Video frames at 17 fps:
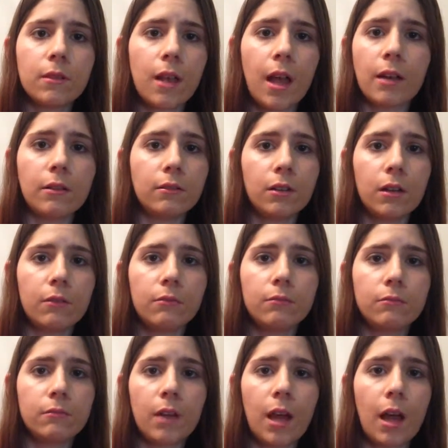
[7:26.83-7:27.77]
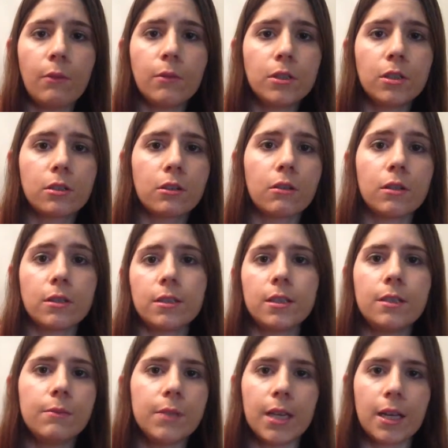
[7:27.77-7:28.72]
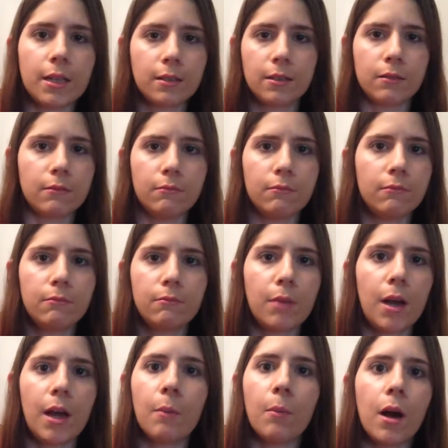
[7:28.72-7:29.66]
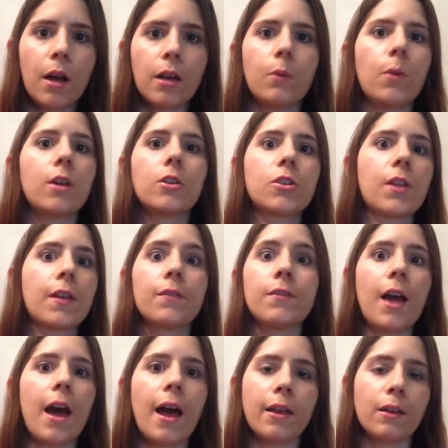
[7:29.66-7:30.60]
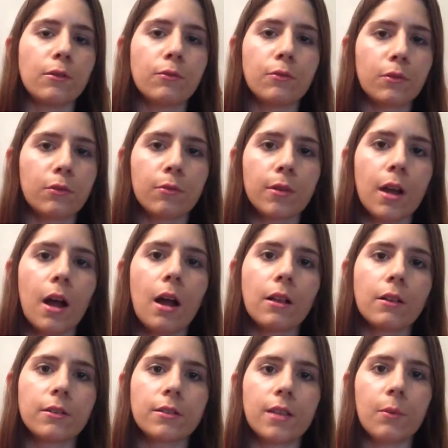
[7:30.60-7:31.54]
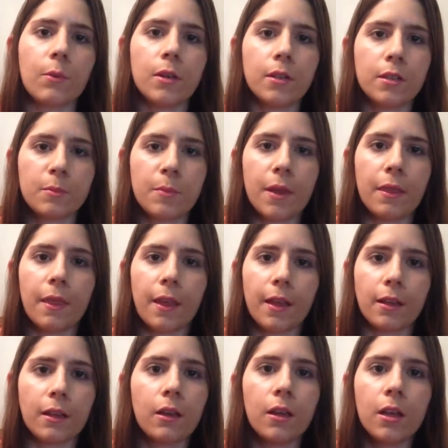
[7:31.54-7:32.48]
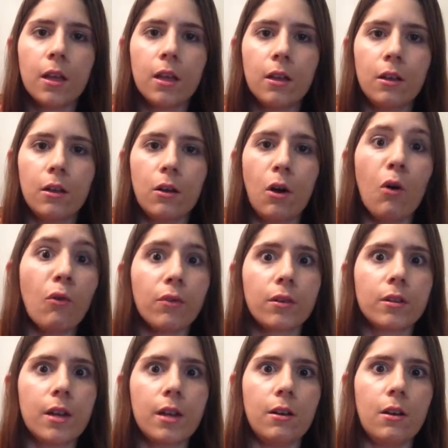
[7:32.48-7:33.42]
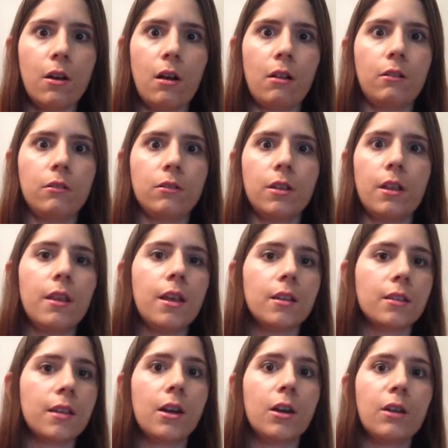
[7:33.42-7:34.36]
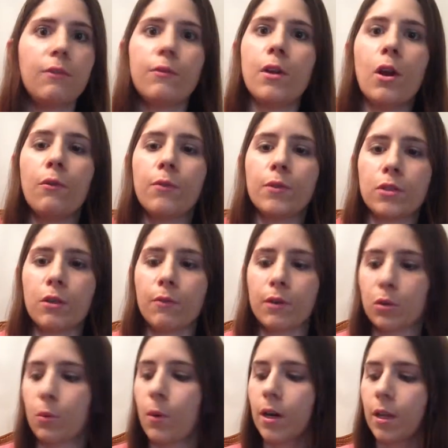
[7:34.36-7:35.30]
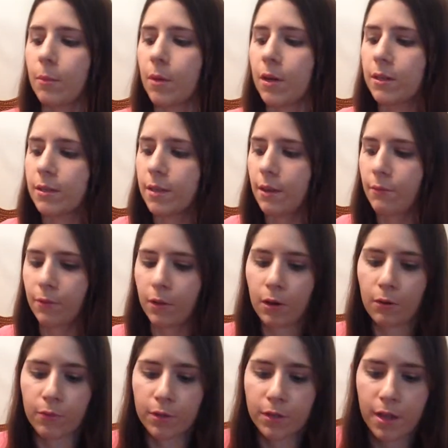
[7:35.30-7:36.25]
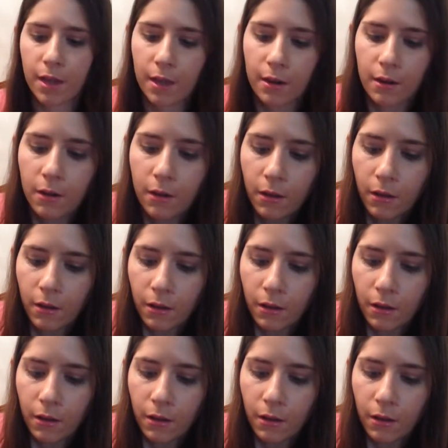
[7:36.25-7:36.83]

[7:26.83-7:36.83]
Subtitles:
I don't know. I would just go to CVS and buy a body wash like Dial for $3. I wouldn't spend like over $10 on this. I don't even know if it's over 20, but it's definitely over 10.